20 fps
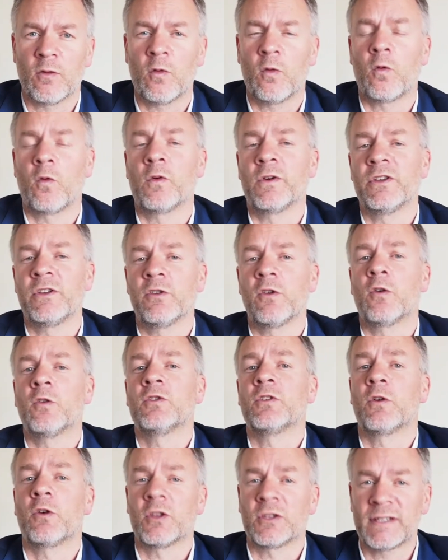Or, the
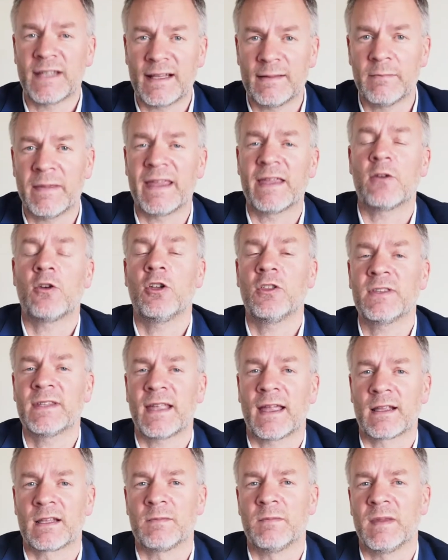hotel may
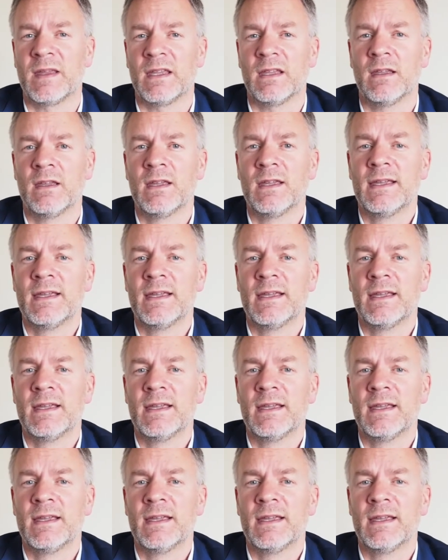contact me.